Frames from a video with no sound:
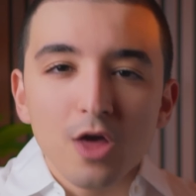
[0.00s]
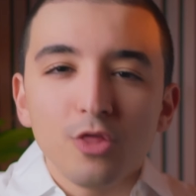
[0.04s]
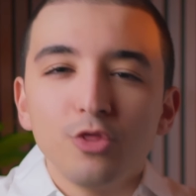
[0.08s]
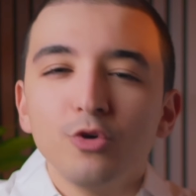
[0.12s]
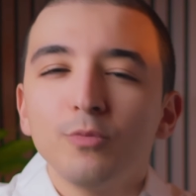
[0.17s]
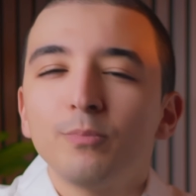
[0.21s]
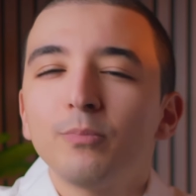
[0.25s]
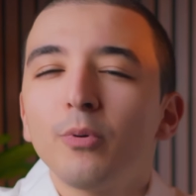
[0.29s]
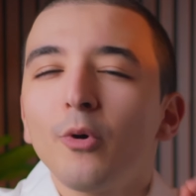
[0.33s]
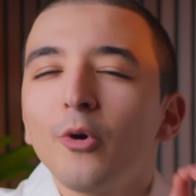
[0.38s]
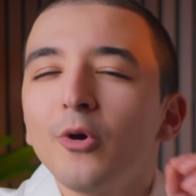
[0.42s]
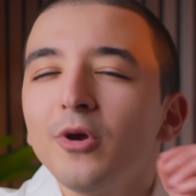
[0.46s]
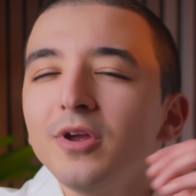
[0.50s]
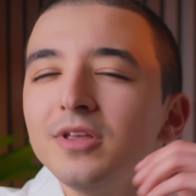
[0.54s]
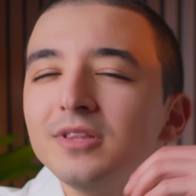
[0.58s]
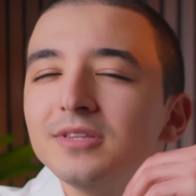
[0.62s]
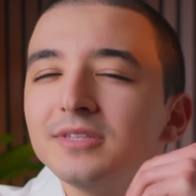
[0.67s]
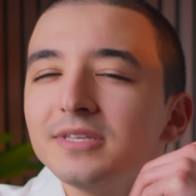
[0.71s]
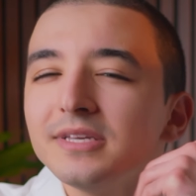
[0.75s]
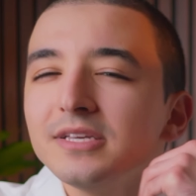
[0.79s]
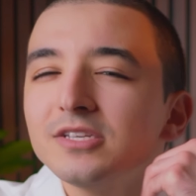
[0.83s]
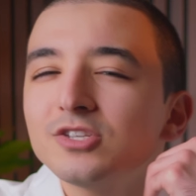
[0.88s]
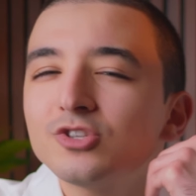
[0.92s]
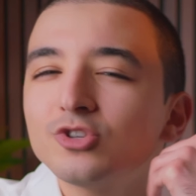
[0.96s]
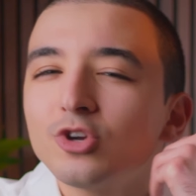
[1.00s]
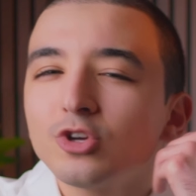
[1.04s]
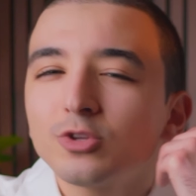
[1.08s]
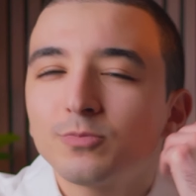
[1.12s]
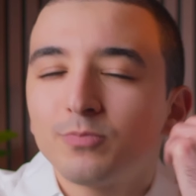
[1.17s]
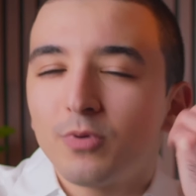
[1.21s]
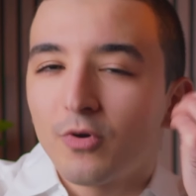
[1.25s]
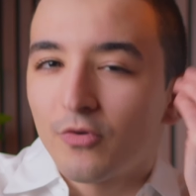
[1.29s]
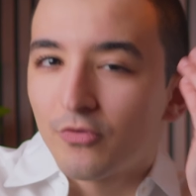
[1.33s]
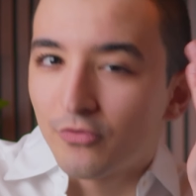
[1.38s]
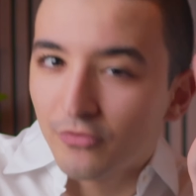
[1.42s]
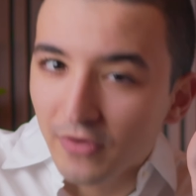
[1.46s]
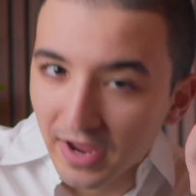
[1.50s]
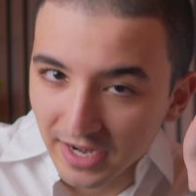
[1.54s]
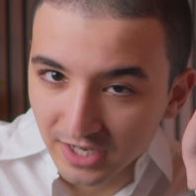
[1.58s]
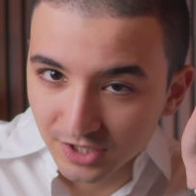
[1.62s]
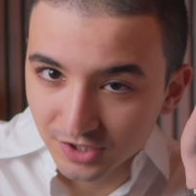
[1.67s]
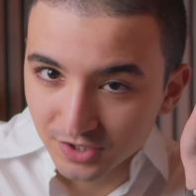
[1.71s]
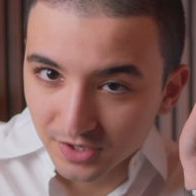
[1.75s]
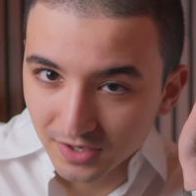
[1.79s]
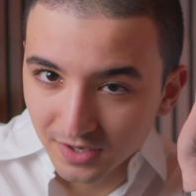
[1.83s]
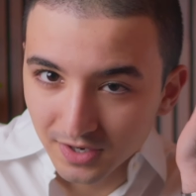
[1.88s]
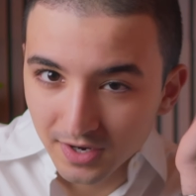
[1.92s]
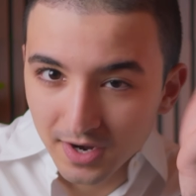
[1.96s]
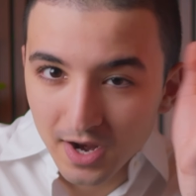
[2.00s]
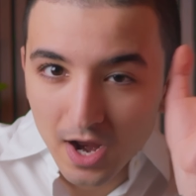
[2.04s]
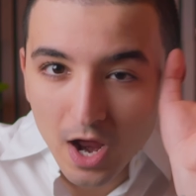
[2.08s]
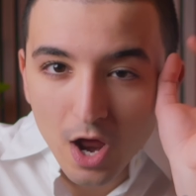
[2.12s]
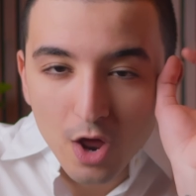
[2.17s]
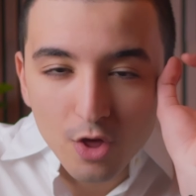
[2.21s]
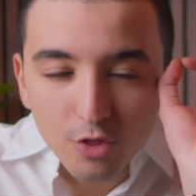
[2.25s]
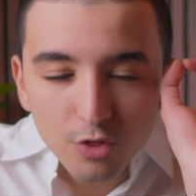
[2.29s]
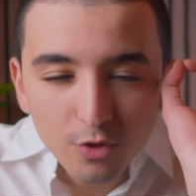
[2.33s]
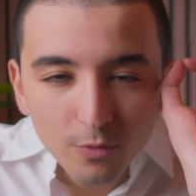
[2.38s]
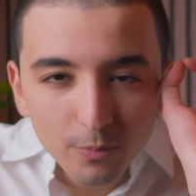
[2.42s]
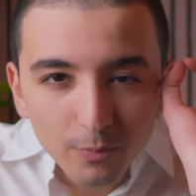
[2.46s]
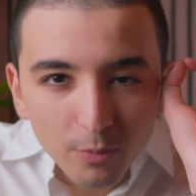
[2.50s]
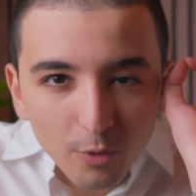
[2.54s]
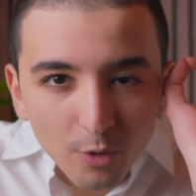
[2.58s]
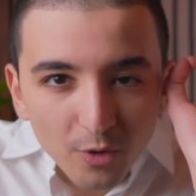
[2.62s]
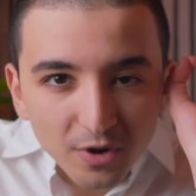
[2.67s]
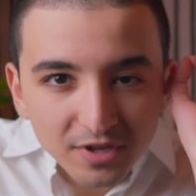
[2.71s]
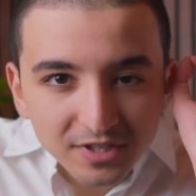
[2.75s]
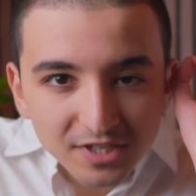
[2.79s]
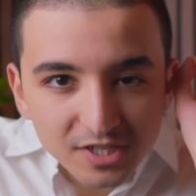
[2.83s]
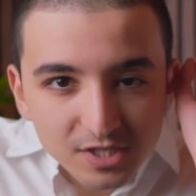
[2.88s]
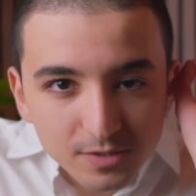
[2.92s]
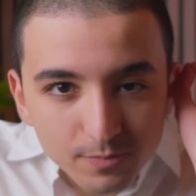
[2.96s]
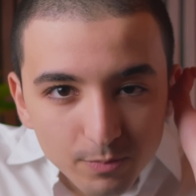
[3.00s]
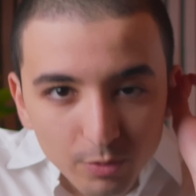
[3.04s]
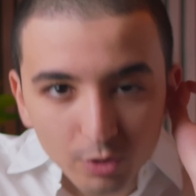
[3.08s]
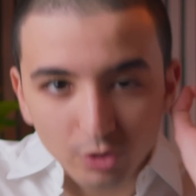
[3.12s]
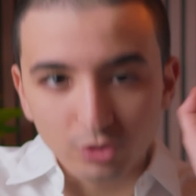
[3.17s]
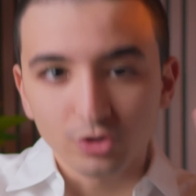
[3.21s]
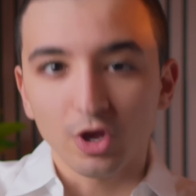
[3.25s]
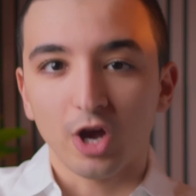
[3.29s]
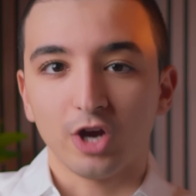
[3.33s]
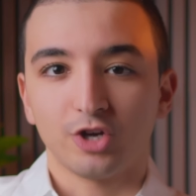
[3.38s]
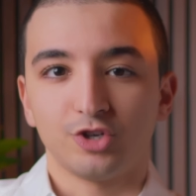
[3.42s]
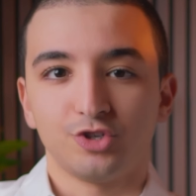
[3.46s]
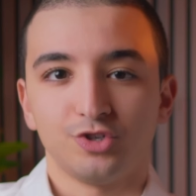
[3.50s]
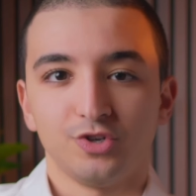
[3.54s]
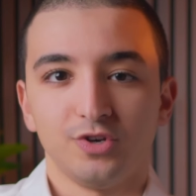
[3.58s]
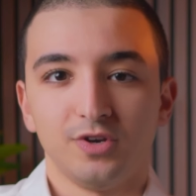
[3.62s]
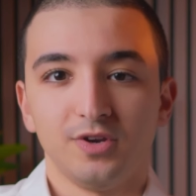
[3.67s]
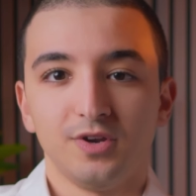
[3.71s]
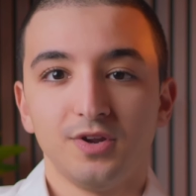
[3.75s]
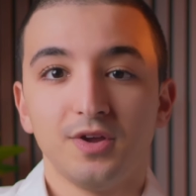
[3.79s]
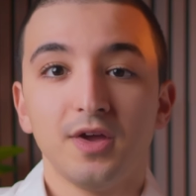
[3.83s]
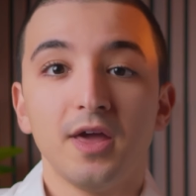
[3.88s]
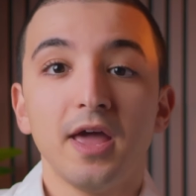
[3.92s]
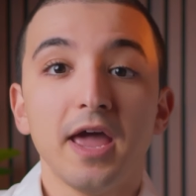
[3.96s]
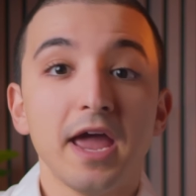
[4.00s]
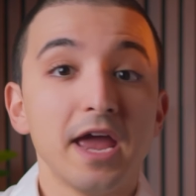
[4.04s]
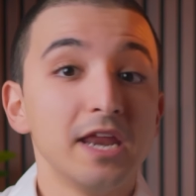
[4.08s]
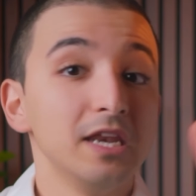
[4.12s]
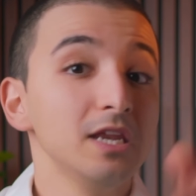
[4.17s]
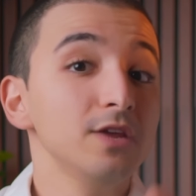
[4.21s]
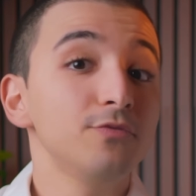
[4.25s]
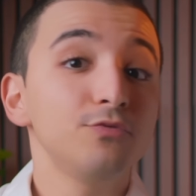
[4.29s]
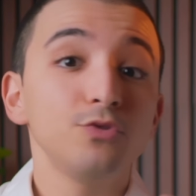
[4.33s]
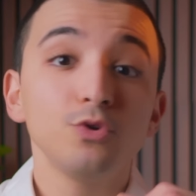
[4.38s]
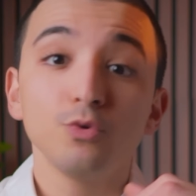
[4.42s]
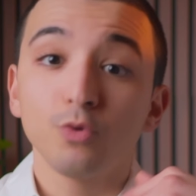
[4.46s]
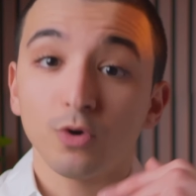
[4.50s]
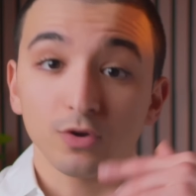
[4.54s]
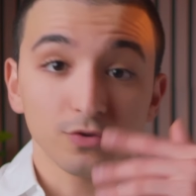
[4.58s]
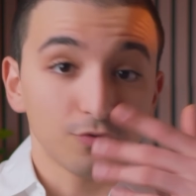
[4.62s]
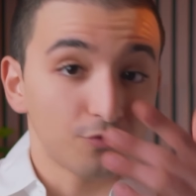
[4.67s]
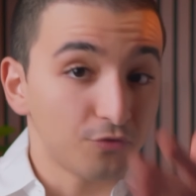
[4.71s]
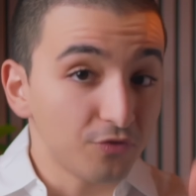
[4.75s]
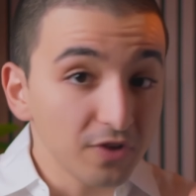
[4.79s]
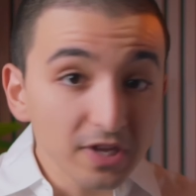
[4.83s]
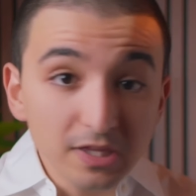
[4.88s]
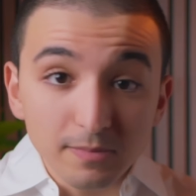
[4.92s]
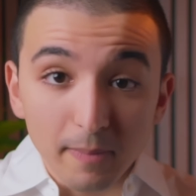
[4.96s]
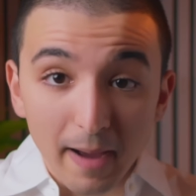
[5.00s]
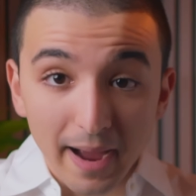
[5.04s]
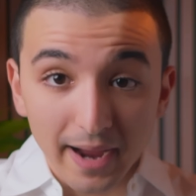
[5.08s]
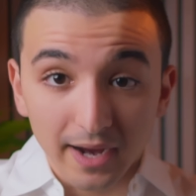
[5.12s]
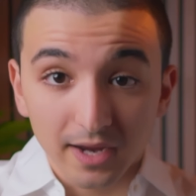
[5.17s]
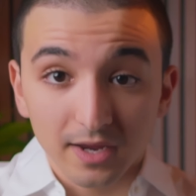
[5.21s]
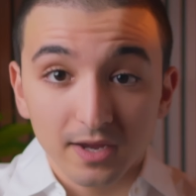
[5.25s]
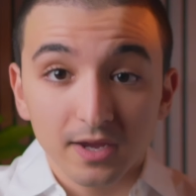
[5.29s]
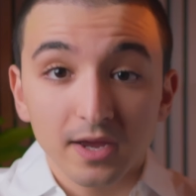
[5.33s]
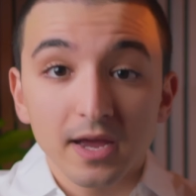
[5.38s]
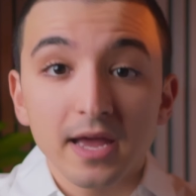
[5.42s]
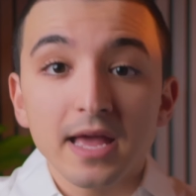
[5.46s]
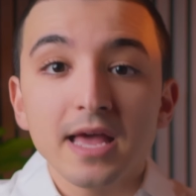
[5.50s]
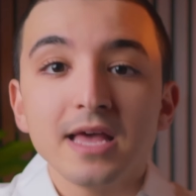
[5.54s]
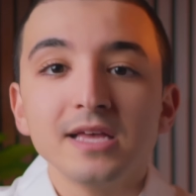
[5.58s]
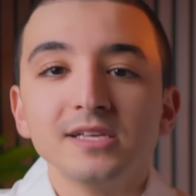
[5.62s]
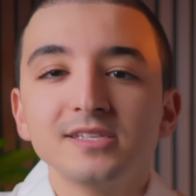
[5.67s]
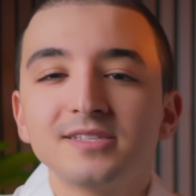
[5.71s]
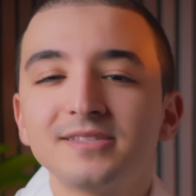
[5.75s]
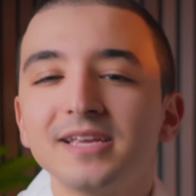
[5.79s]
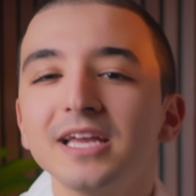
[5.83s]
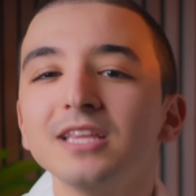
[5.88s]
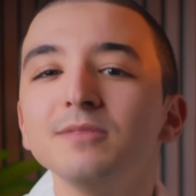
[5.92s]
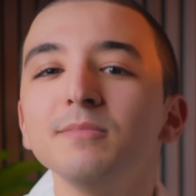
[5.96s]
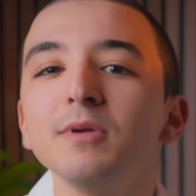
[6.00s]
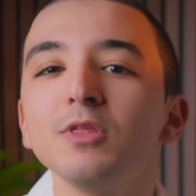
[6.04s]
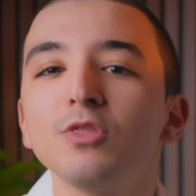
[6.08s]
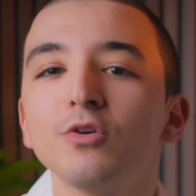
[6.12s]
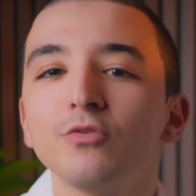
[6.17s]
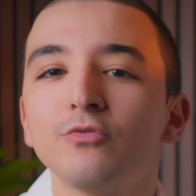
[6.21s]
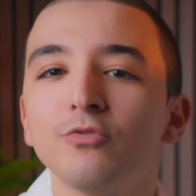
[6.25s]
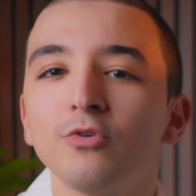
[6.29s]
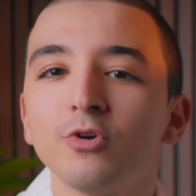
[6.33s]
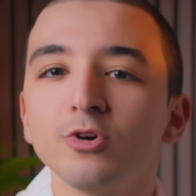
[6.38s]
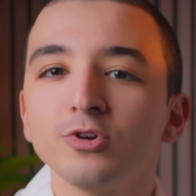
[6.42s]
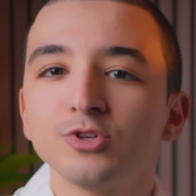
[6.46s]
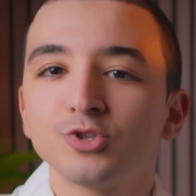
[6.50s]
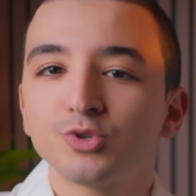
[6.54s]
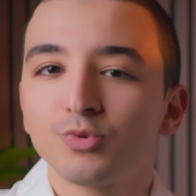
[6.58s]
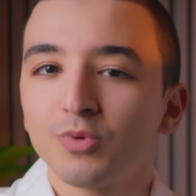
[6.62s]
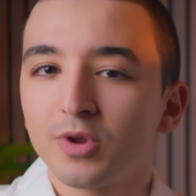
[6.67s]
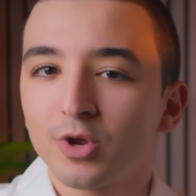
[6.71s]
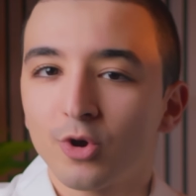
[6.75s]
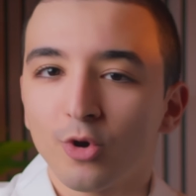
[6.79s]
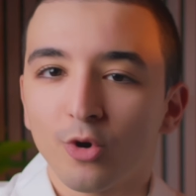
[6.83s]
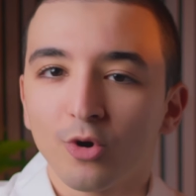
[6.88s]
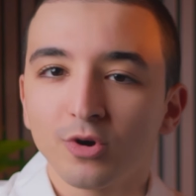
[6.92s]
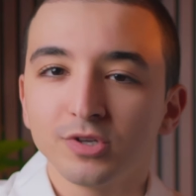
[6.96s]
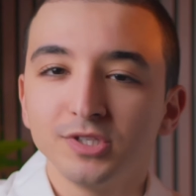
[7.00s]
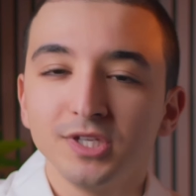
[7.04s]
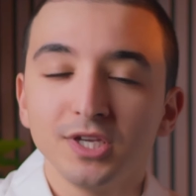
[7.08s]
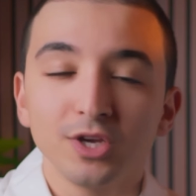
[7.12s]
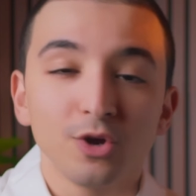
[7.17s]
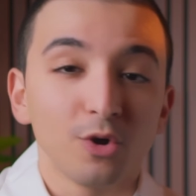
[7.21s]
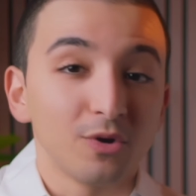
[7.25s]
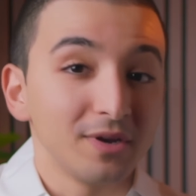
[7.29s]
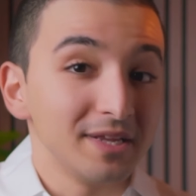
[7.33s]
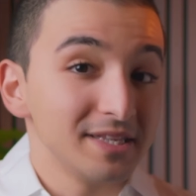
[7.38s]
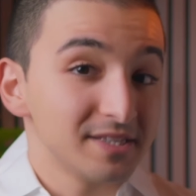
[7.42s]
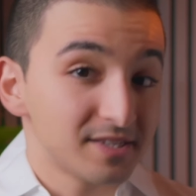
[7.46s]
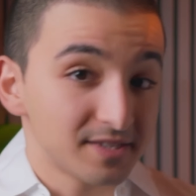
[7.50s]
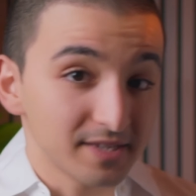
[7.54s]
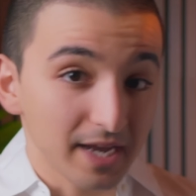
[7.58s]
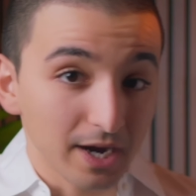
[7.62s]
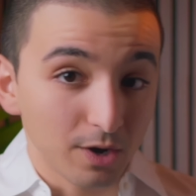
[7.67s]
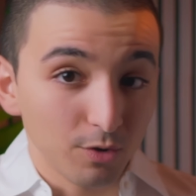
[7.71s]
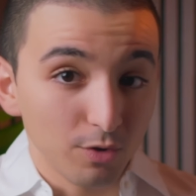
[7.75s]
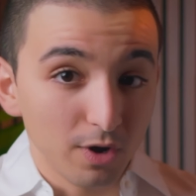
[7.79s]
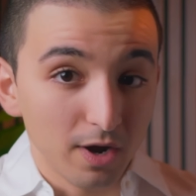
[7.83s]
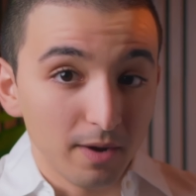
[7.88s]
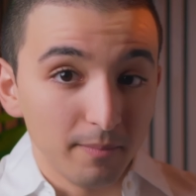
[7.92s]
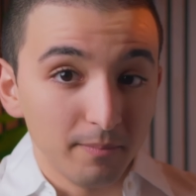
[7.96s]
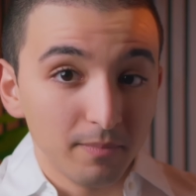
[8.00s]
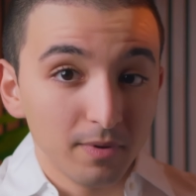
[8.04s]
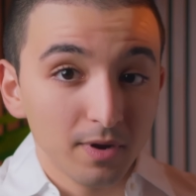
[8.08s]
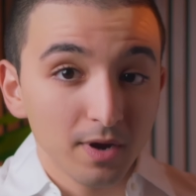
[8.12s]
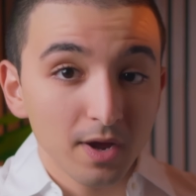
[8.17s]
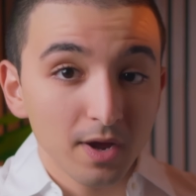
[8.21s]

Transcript: The point is not perfection, the point is production. And if you want feedback, send me the voice recording on Instagram.